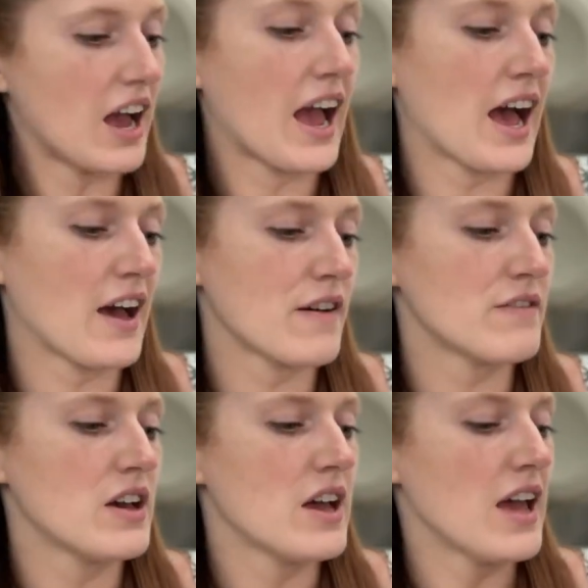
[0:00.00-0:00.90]
I
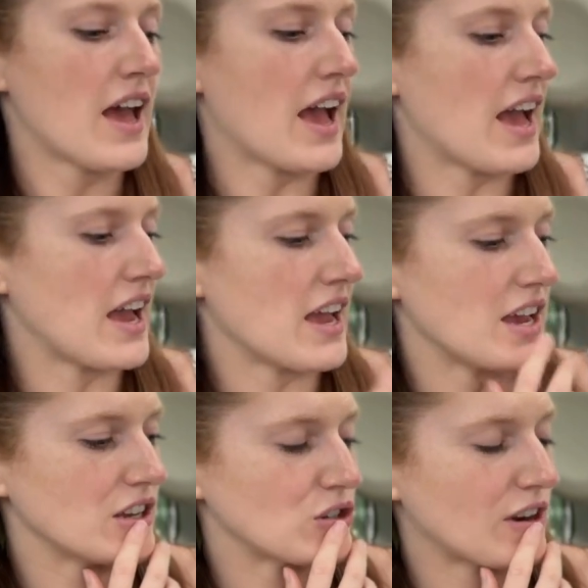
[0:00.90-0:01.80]
have
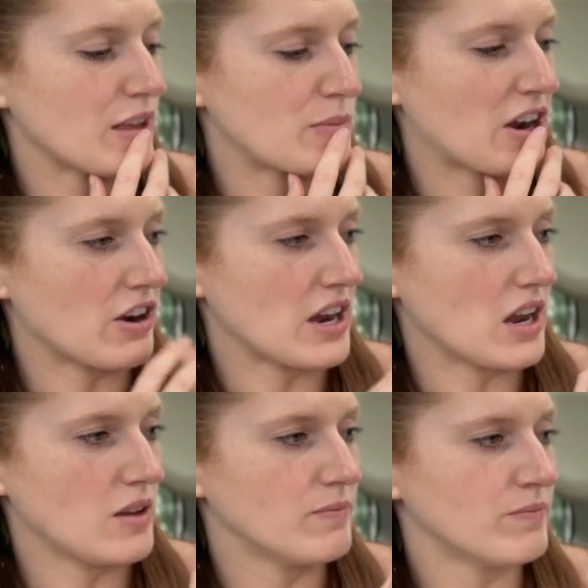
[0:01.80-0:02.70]
a
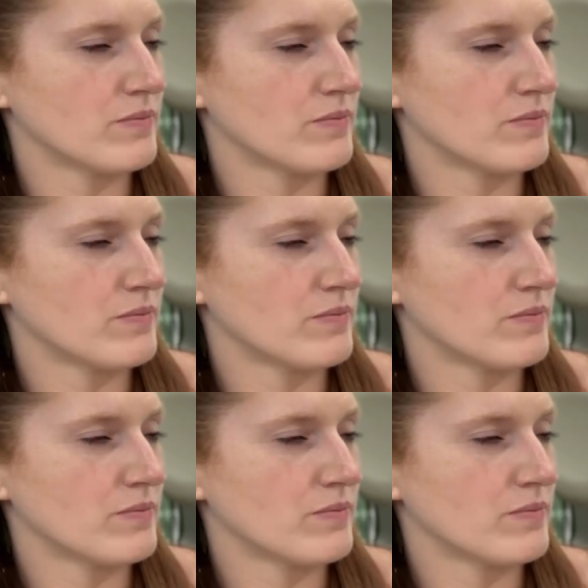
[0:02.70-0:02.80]
Strathberry,